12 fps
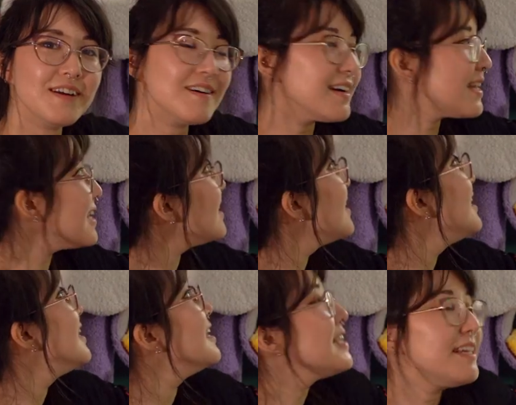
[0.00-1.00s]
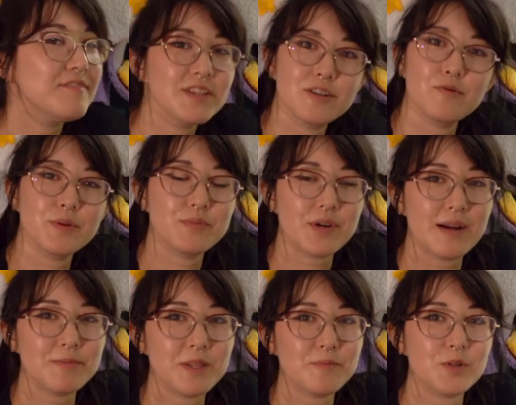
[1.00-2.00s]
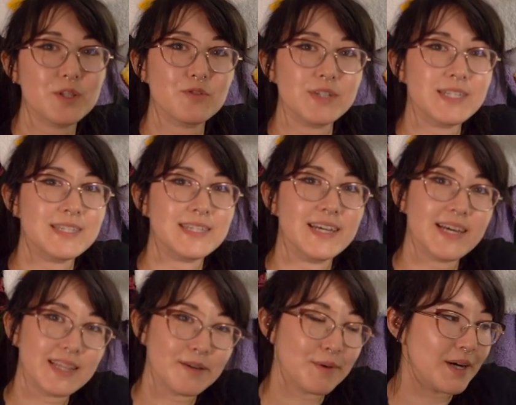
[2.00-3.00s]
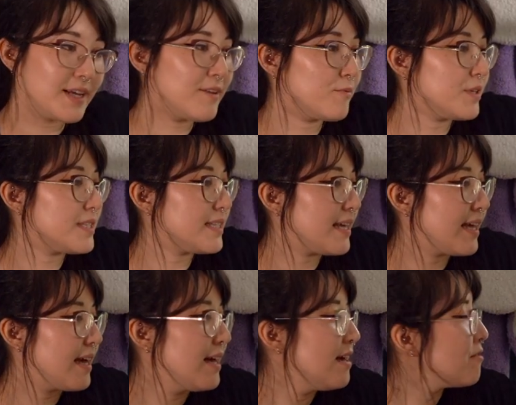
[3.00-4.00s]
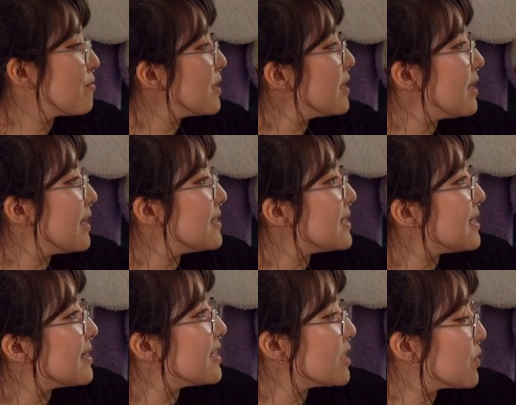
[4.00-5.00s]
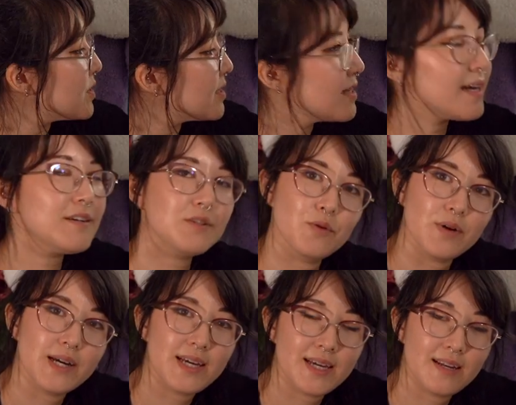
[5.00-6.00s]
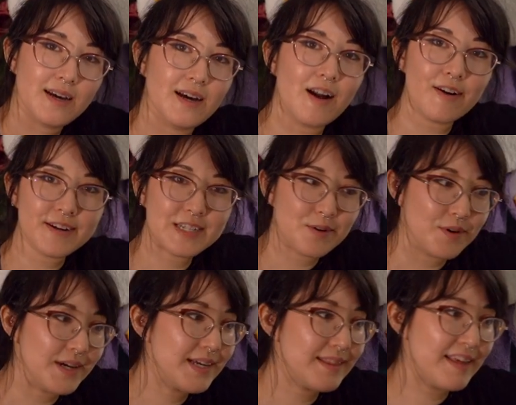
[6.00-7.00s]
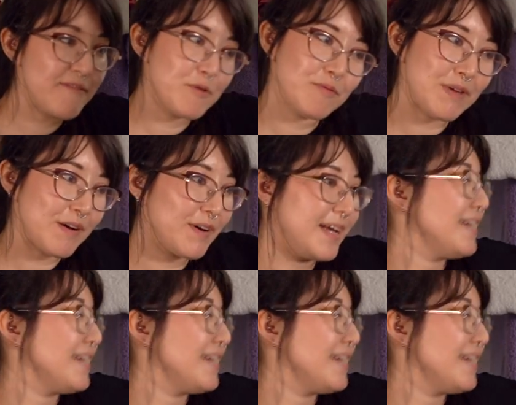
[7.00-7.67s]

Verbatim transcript: on it. Even though we bribed them with treats to get them on it, once they realized that this was their toy and not our toy, they were very